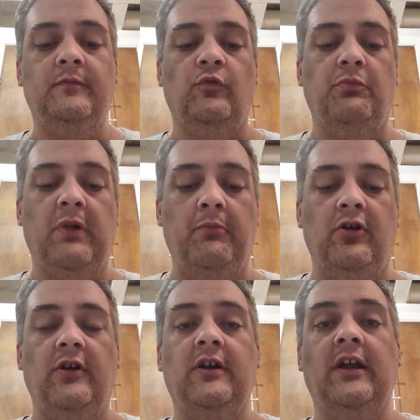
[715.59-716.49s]

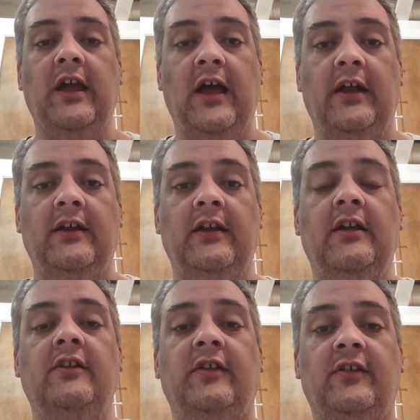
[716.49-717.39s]
Remember, God,
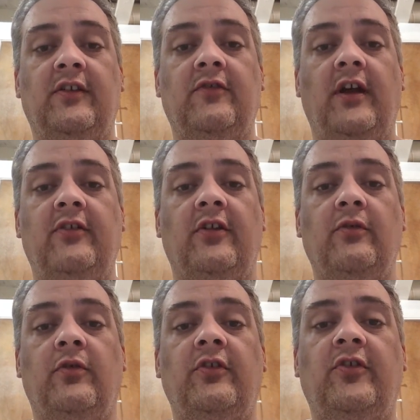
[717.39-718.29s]
Jesus Christ, our
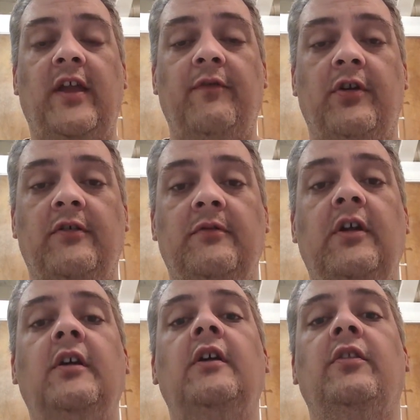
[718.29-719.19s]
Lord and Savior,
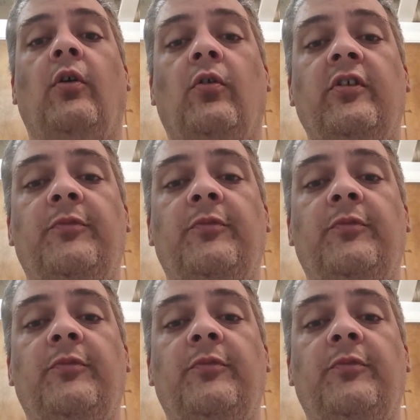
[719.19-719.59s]
the Holy